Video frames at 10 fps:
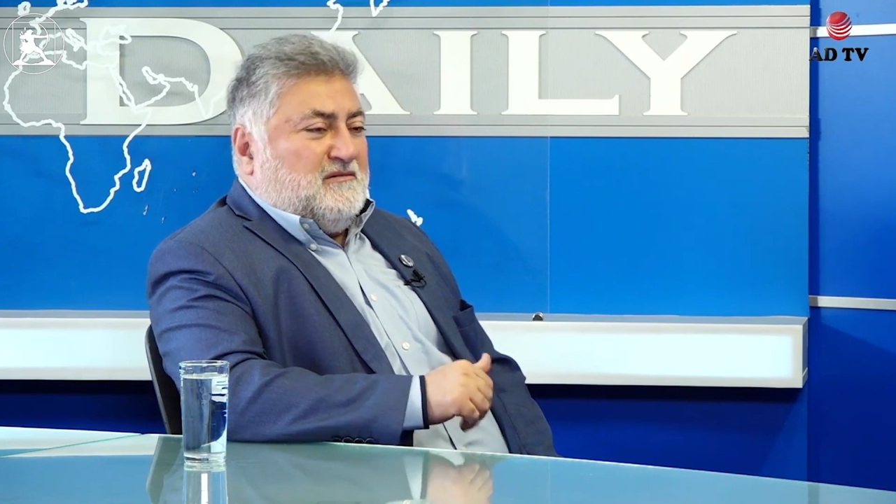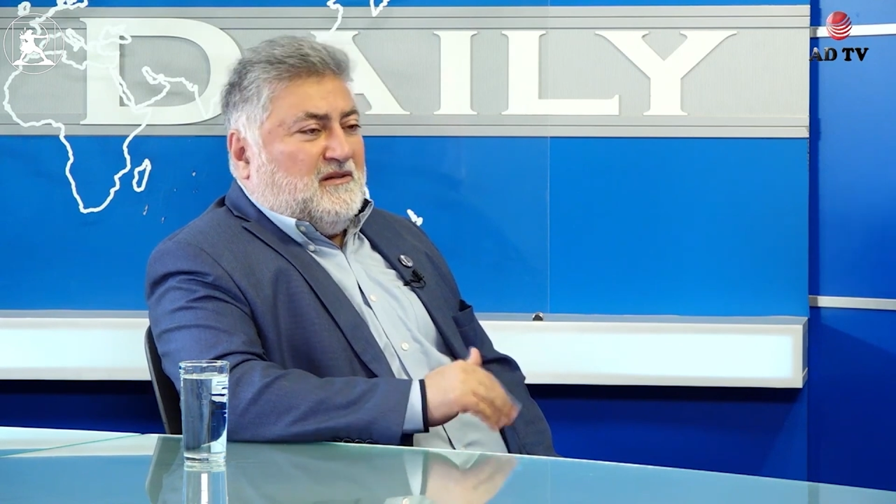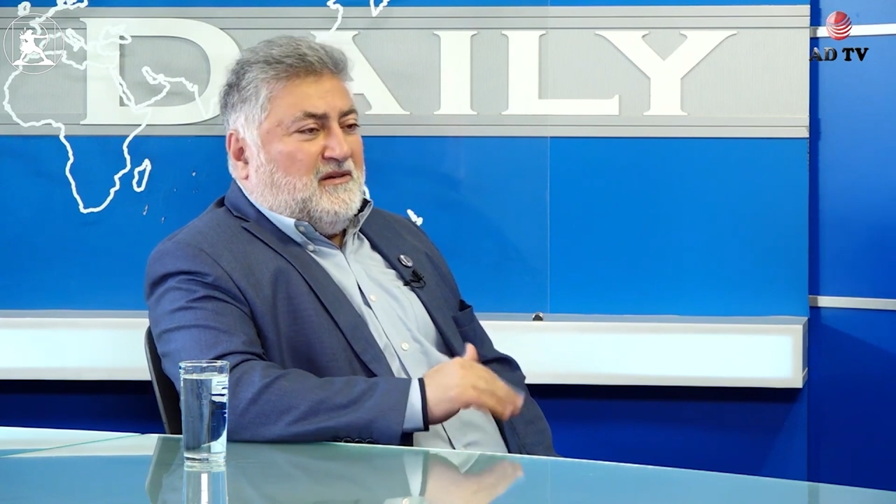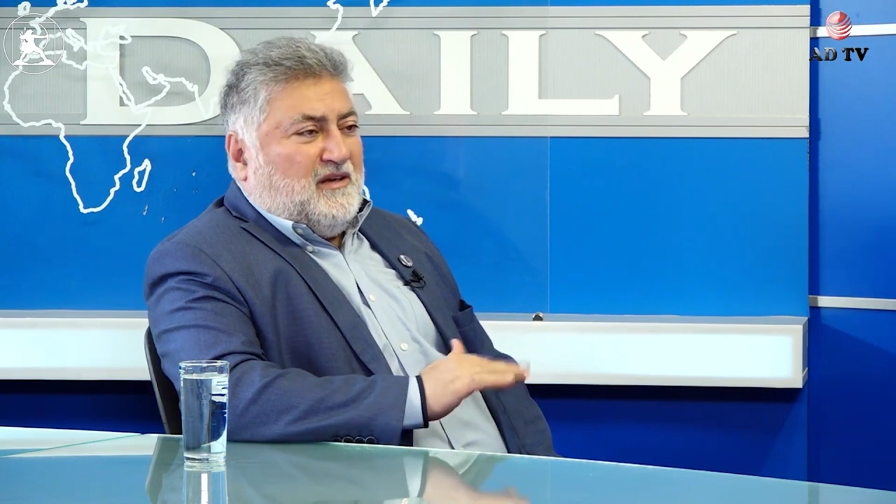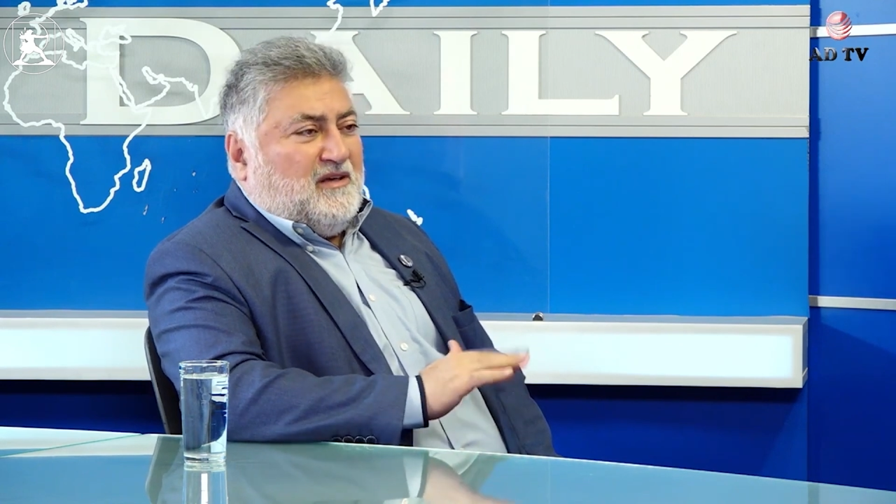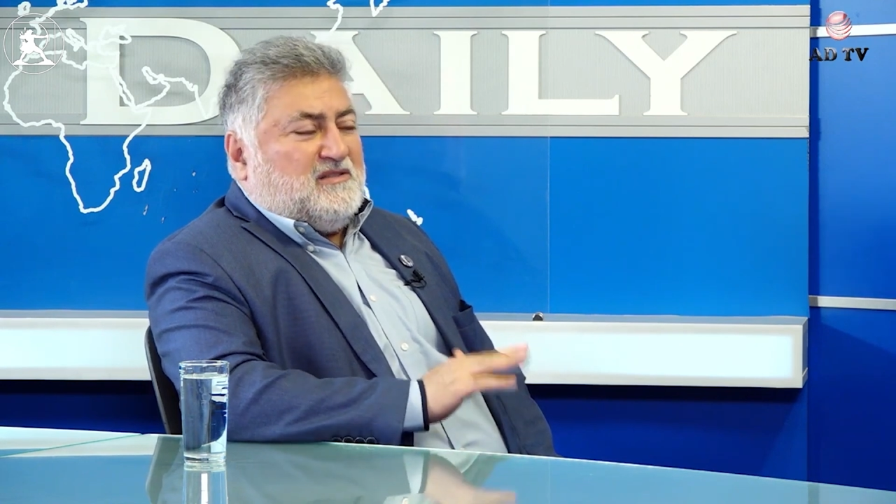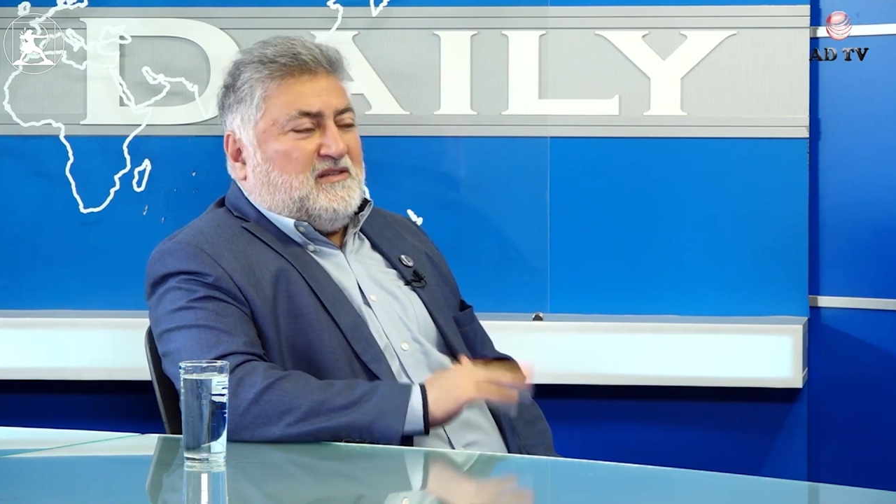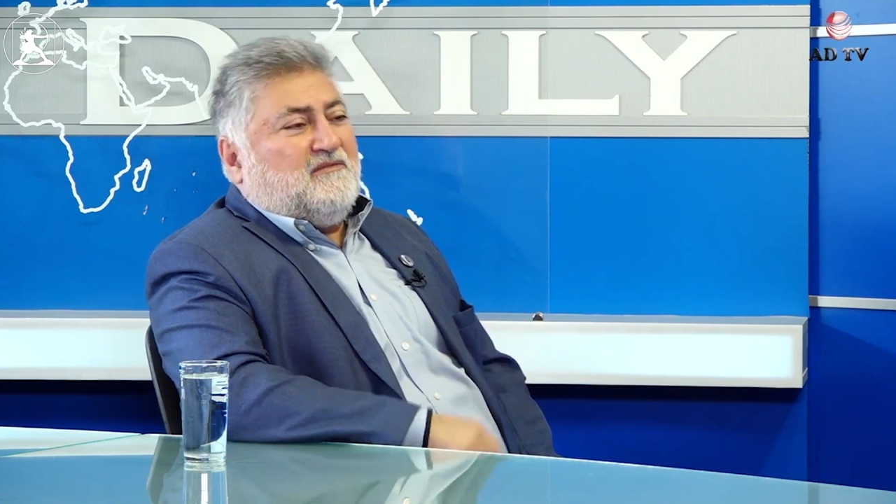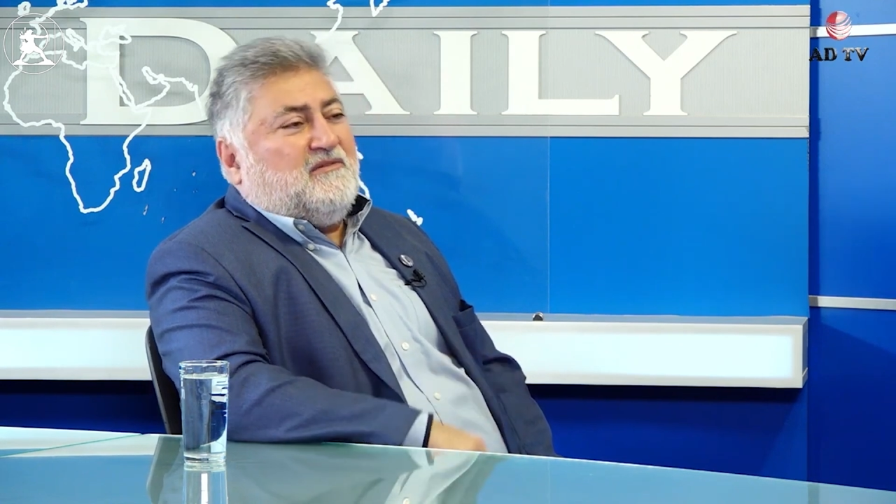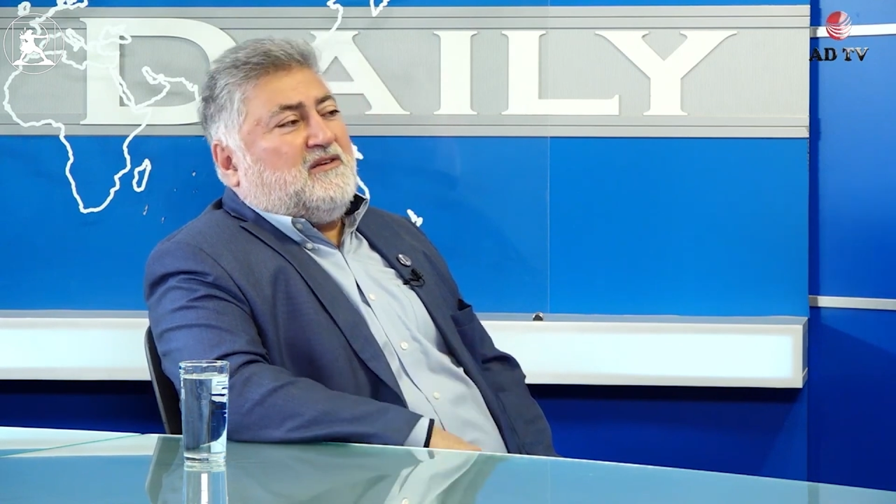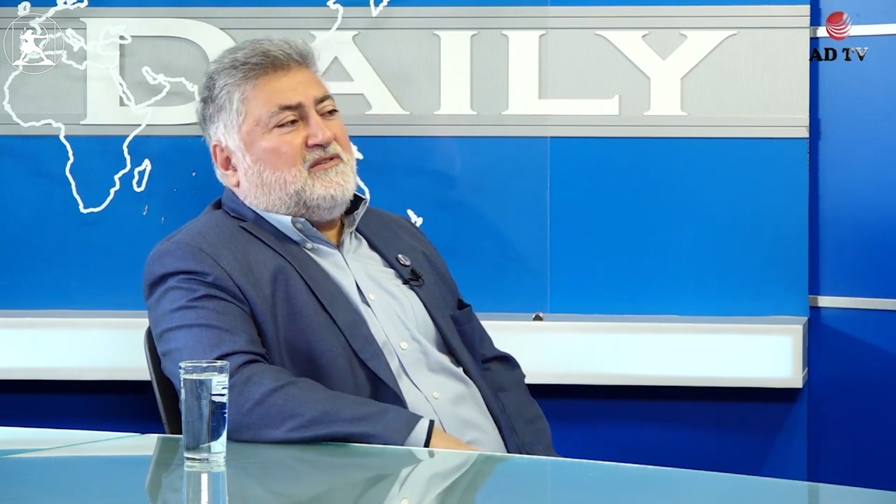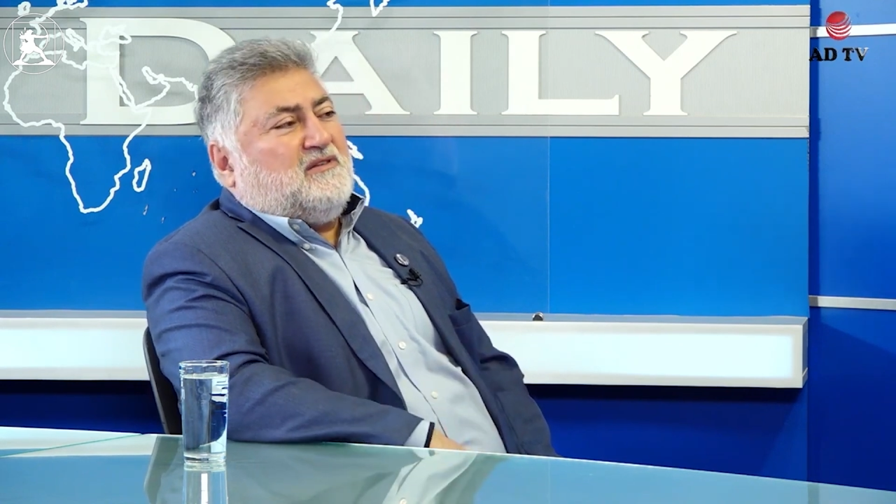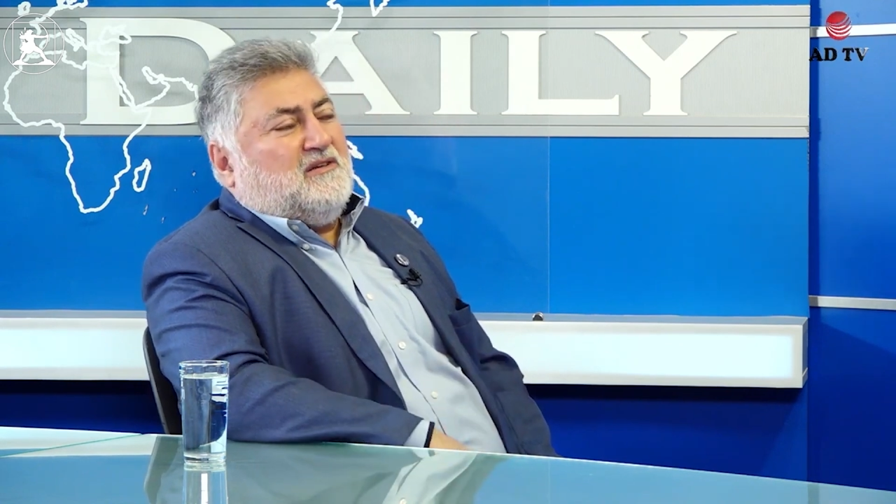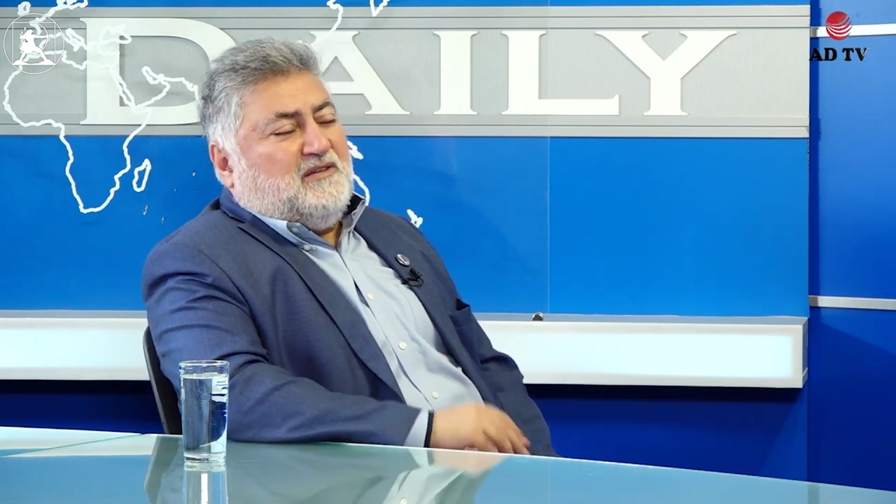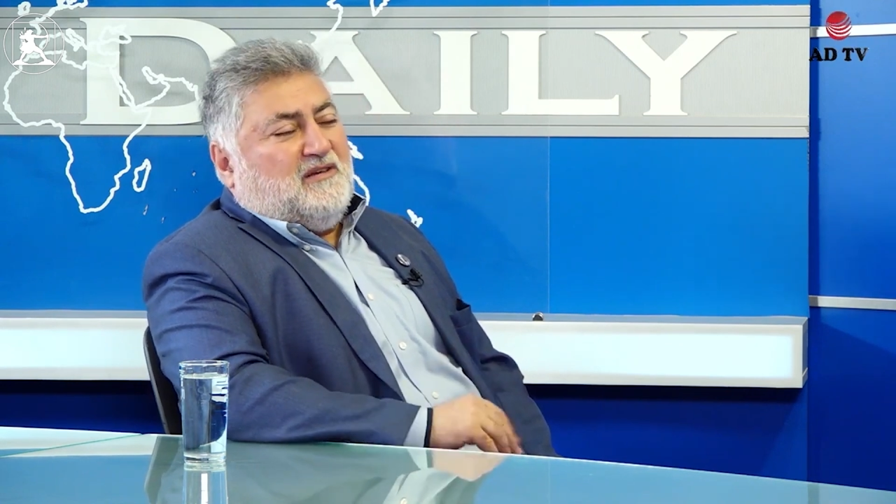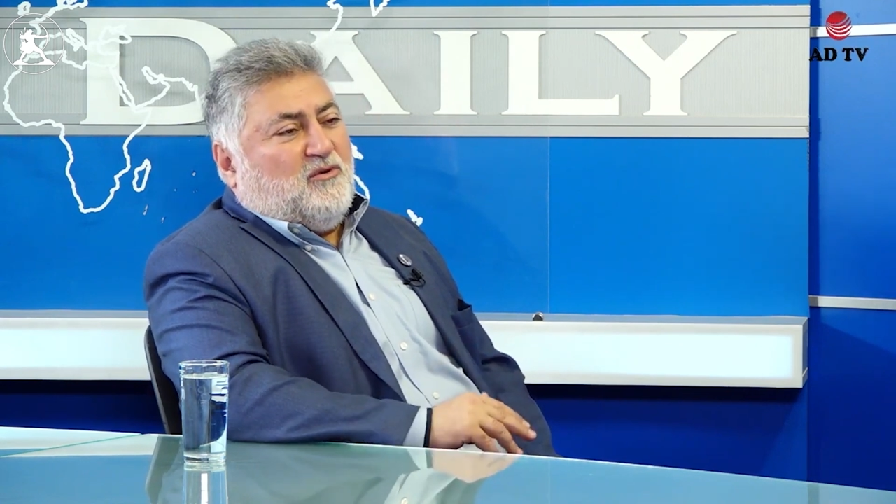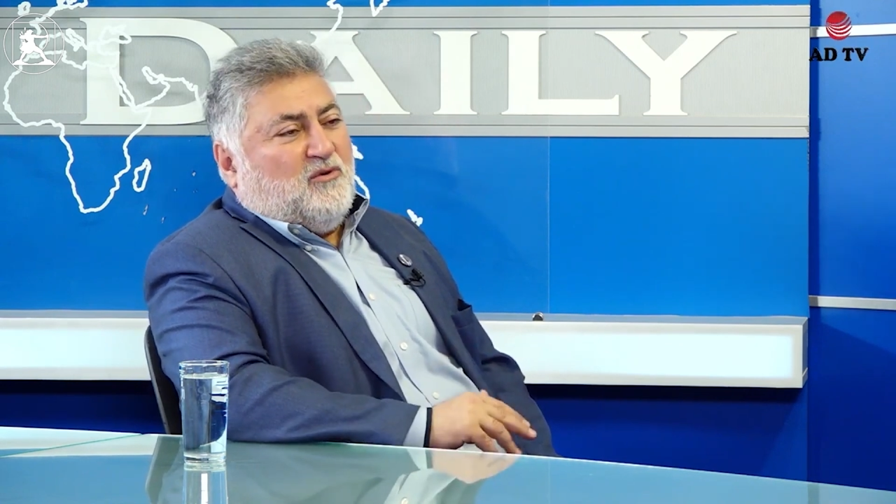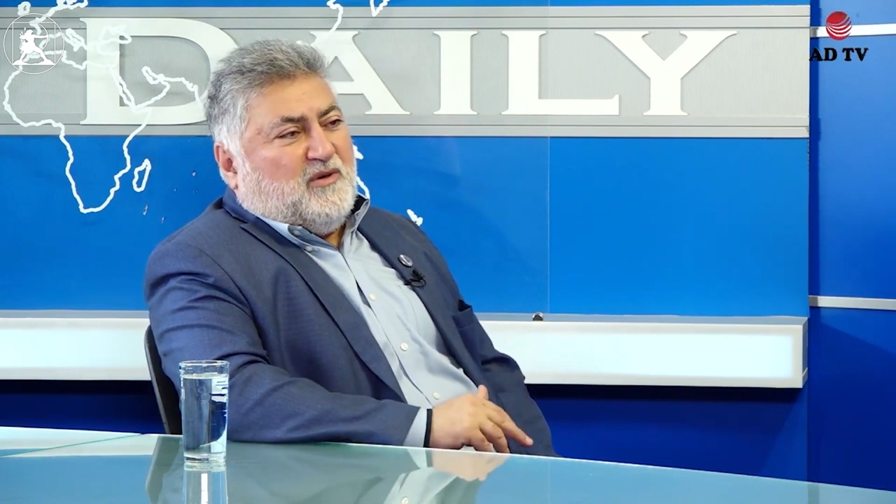major road and will benefit from it,